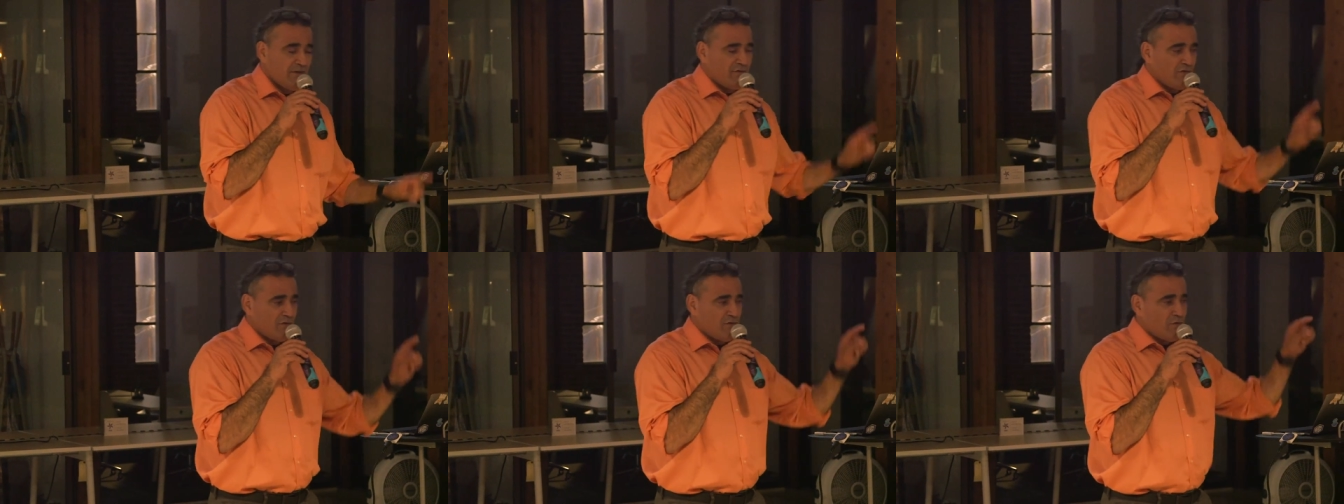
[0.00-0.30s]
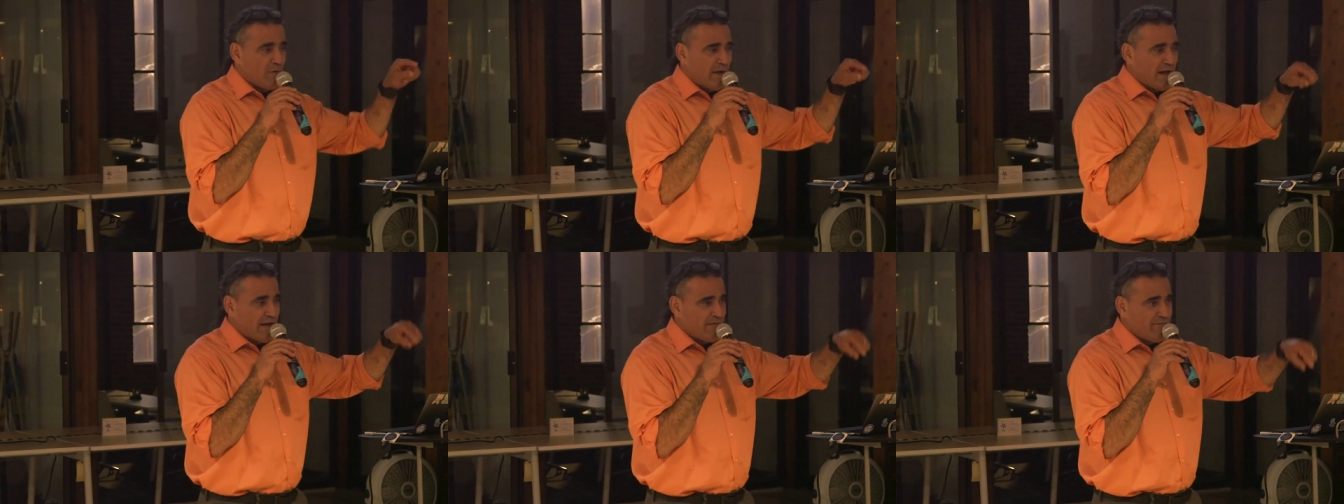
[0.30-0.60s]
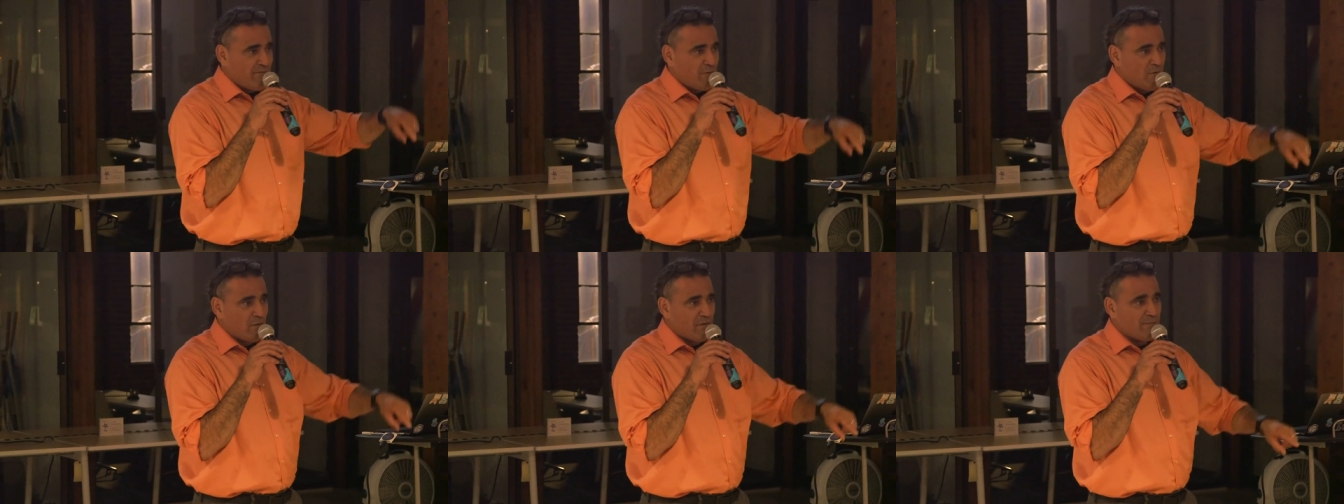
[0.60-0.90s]
two
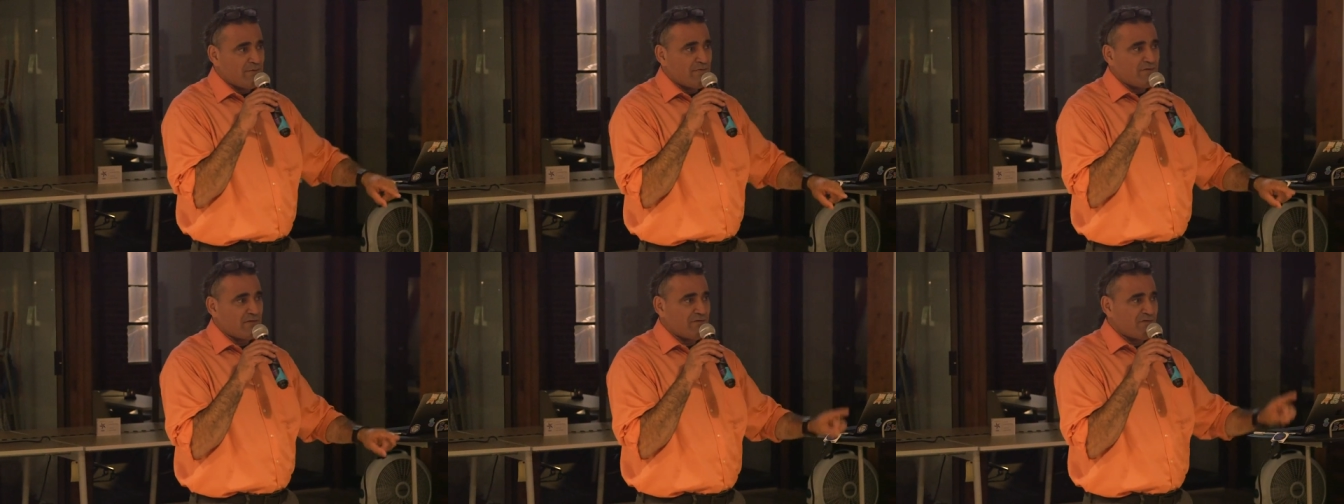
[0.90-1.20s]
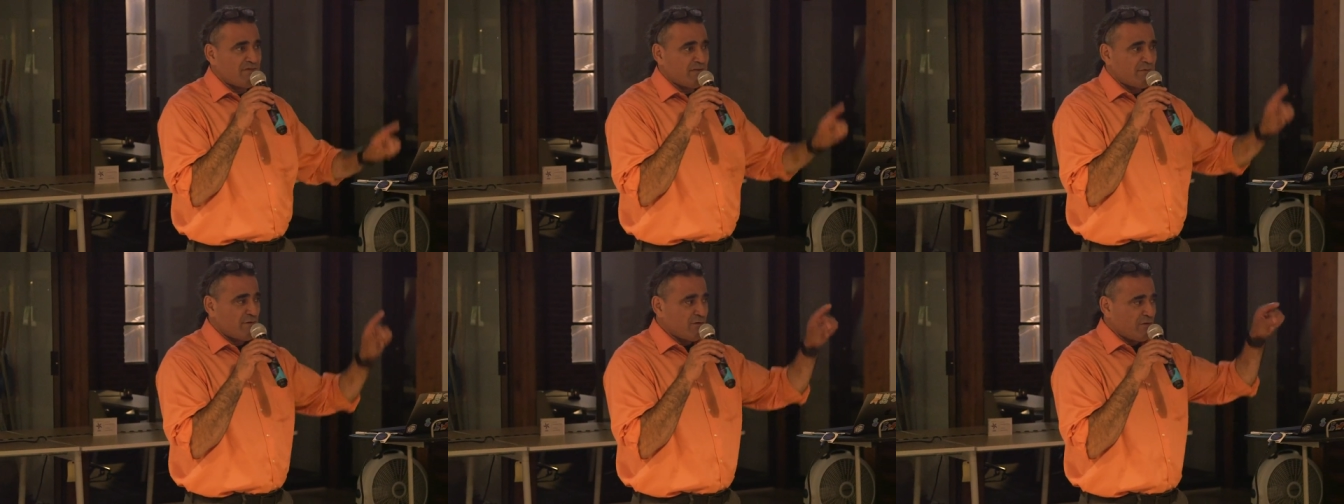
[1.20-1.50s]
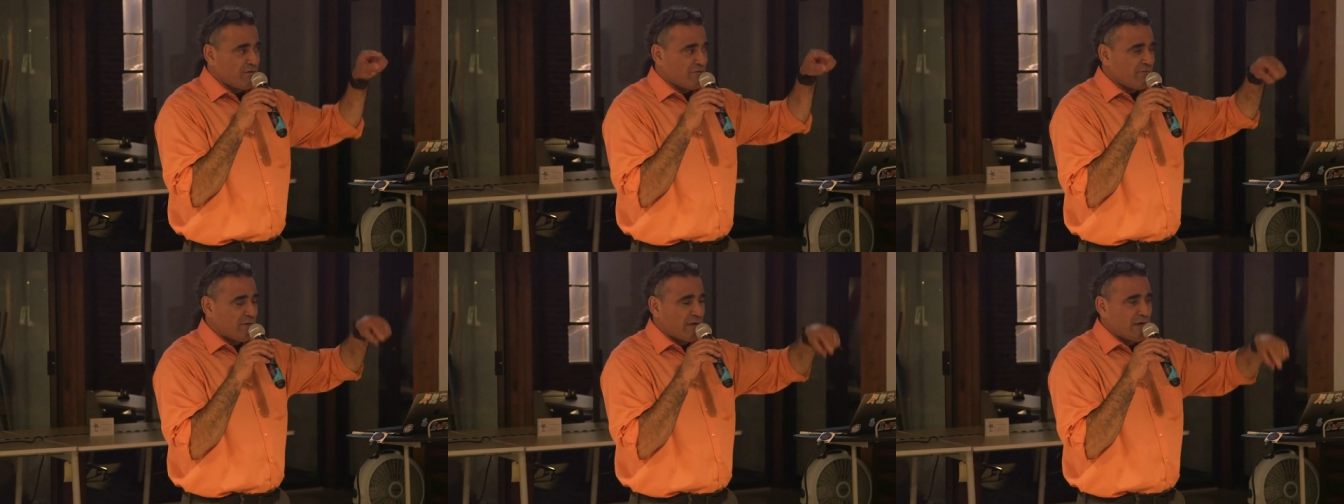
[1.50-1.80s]
waveforms of
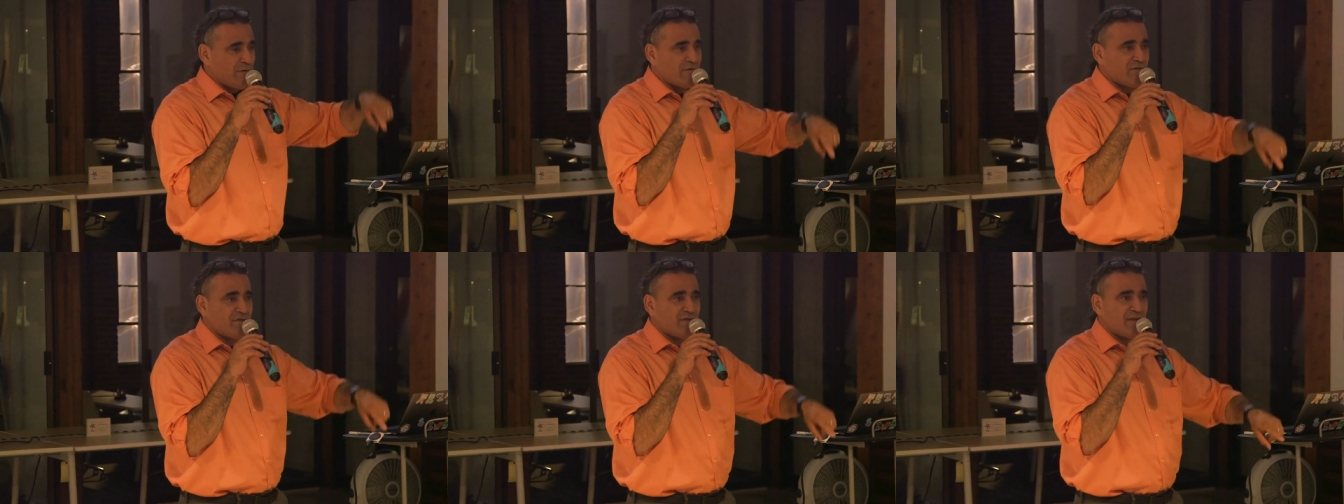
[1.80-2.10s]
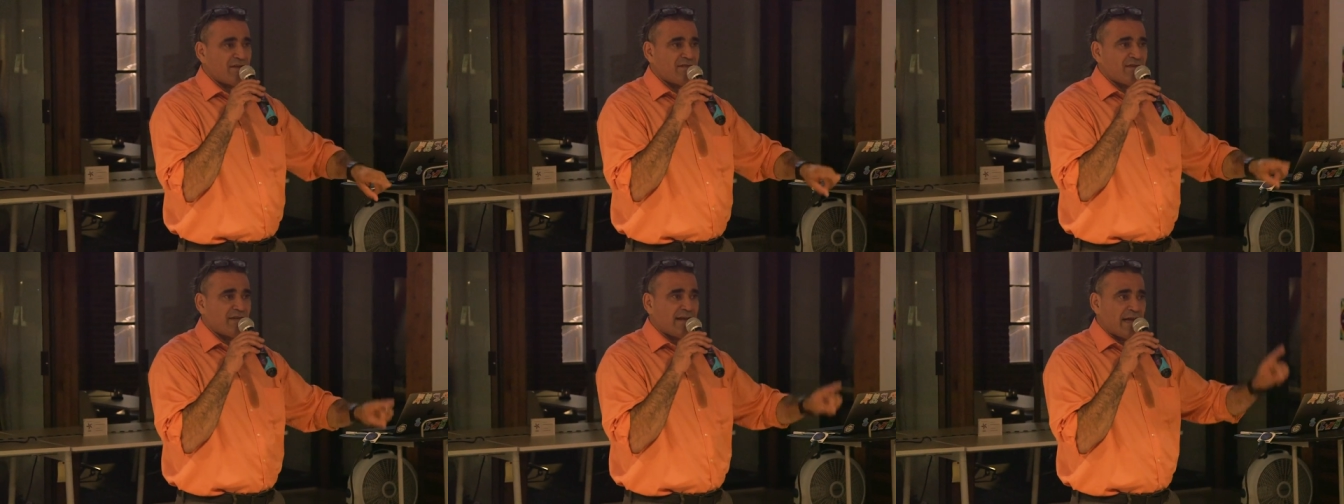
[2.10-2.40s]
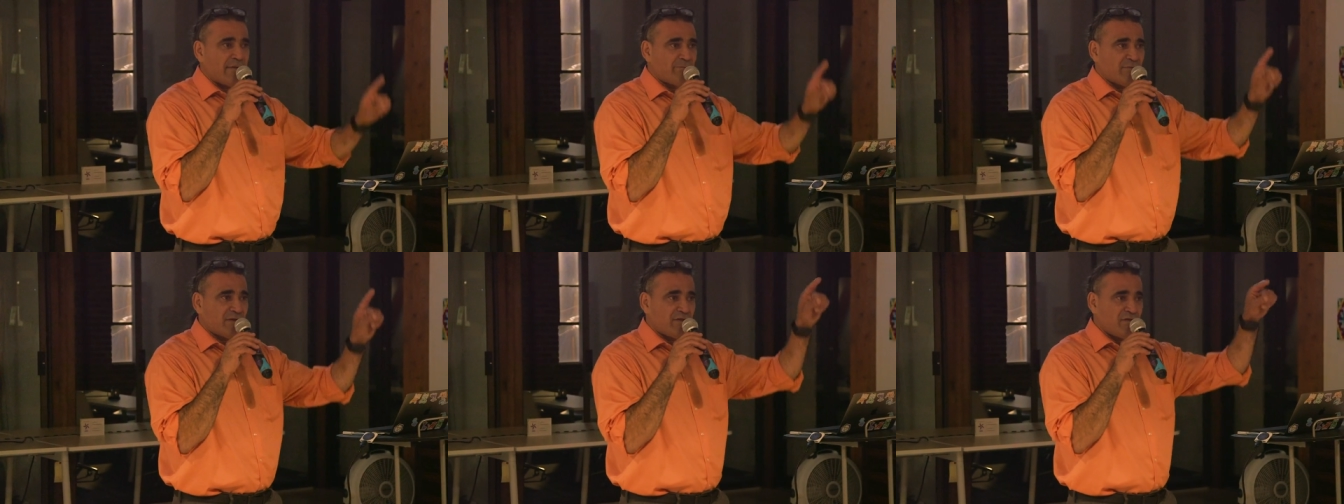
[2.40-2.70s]
similar frequencies and
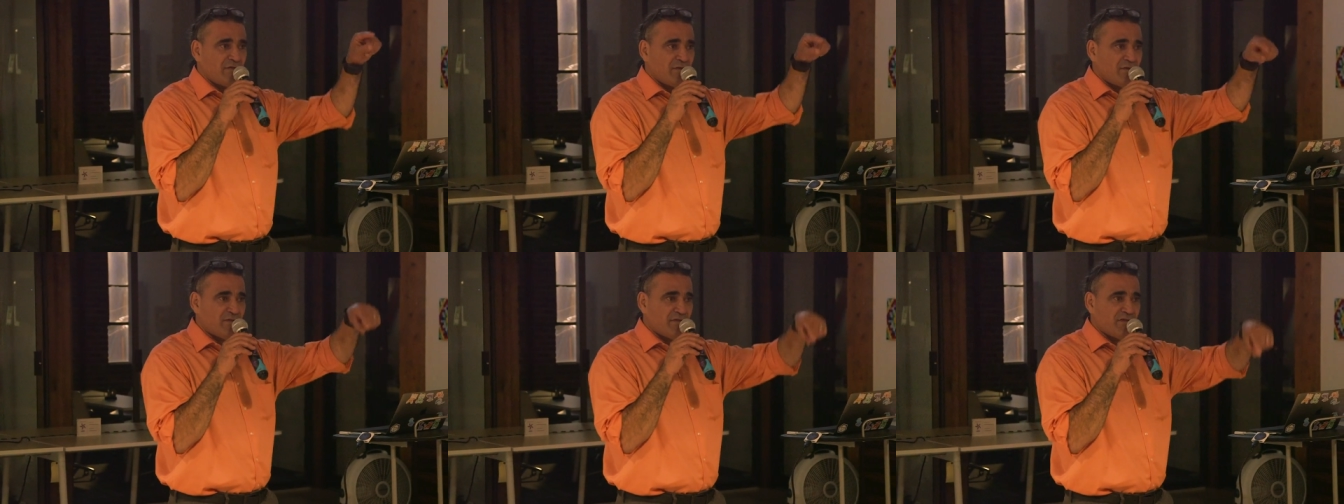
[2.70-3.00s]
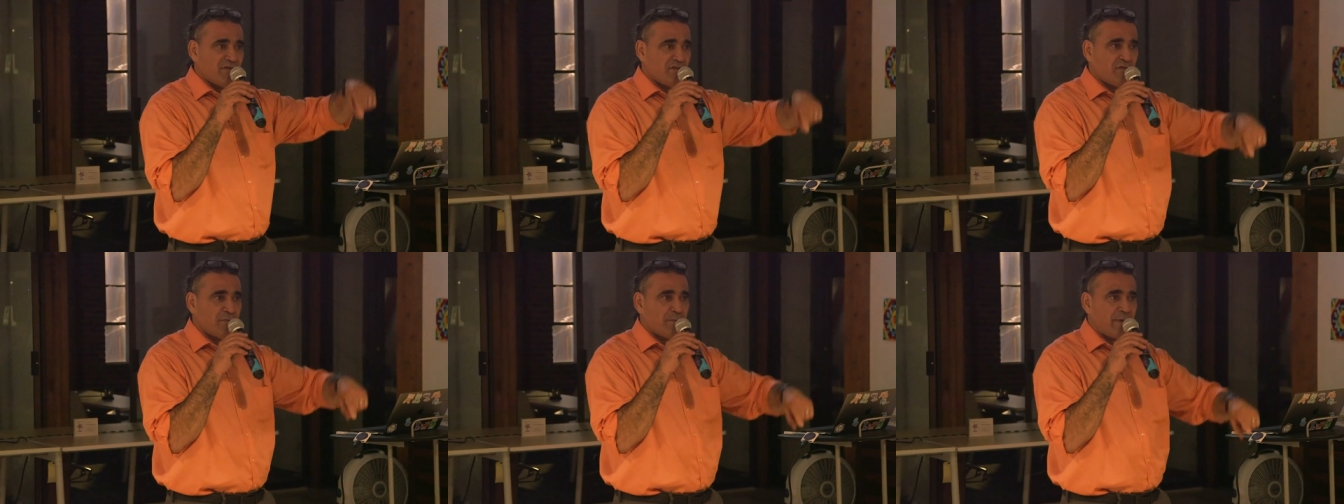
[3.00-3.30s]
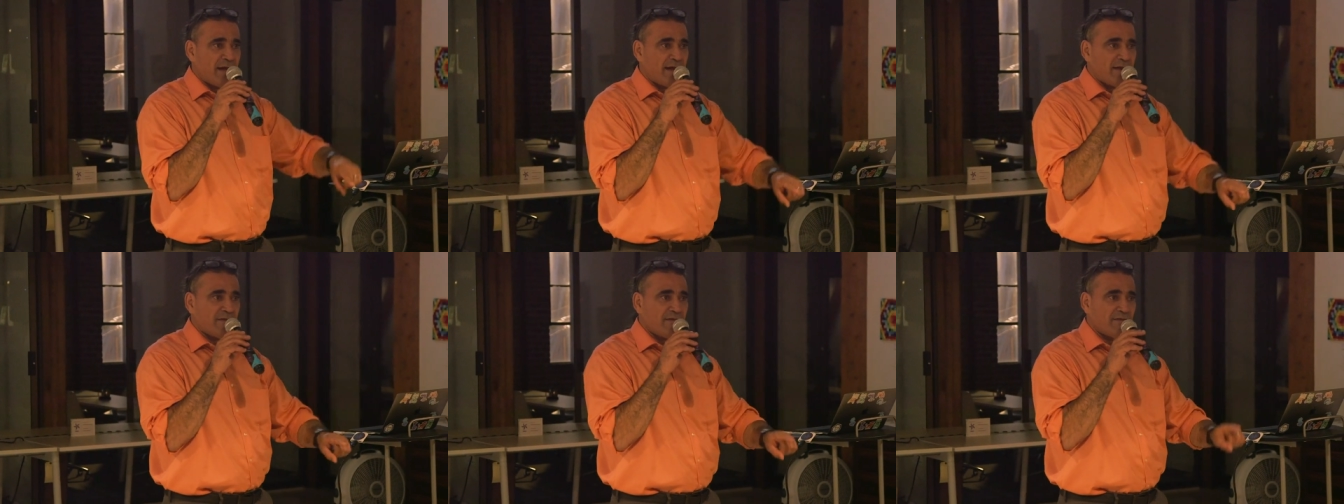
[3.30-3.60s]
amplitudes in
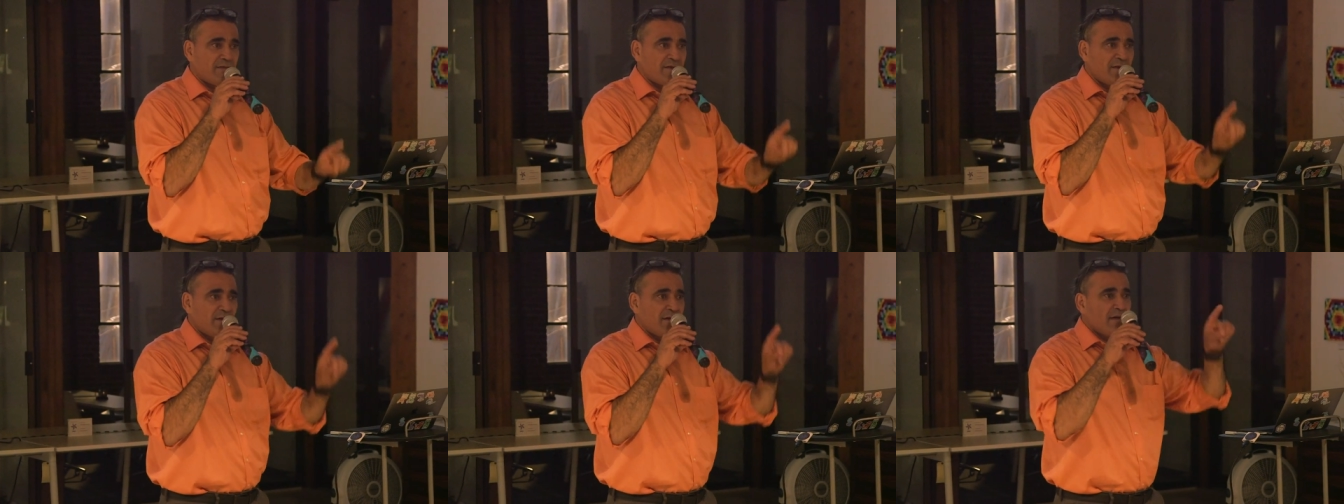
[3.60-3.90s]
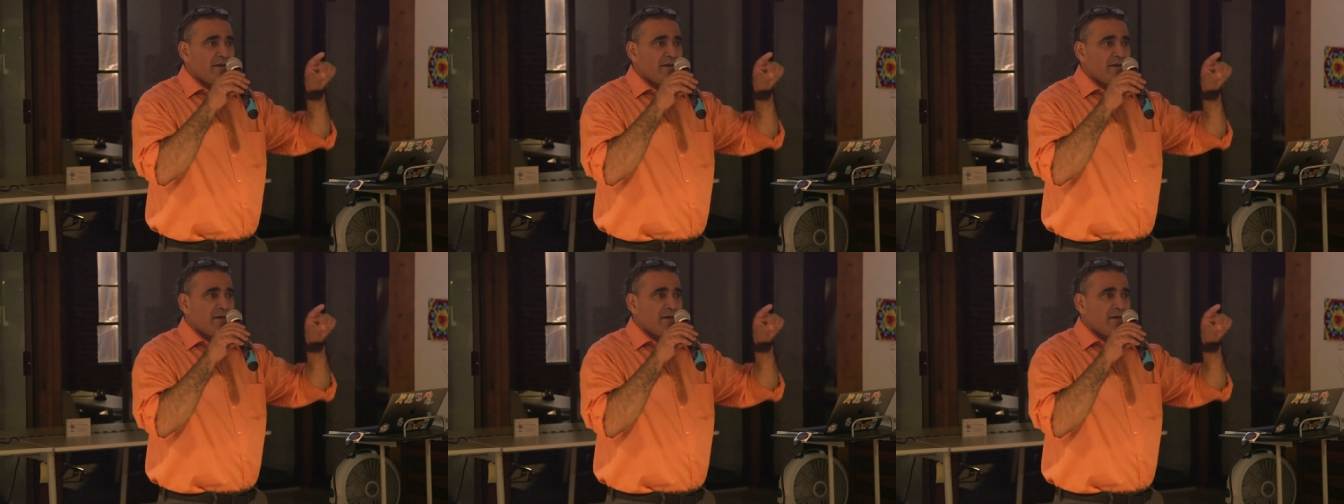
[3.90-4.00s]
space,